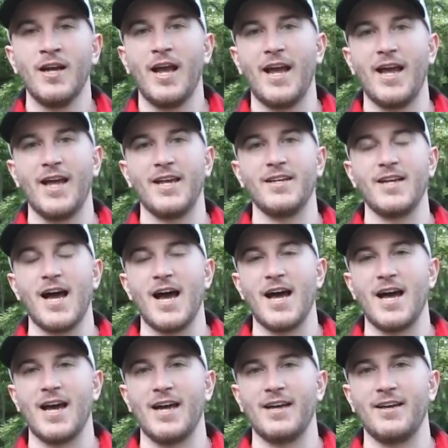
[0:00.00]
And
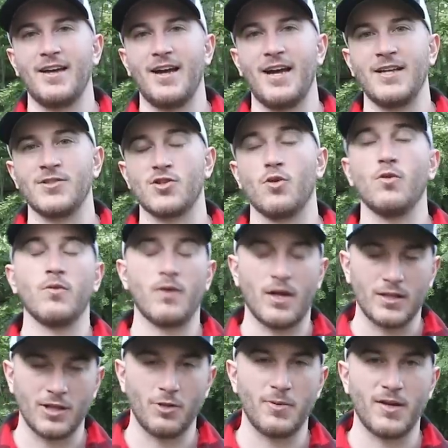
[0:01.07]
uh, and so
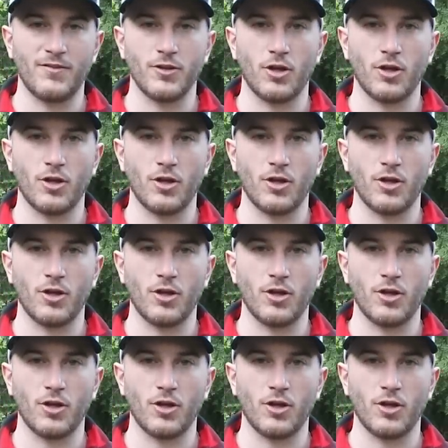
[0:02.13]
a little bit of a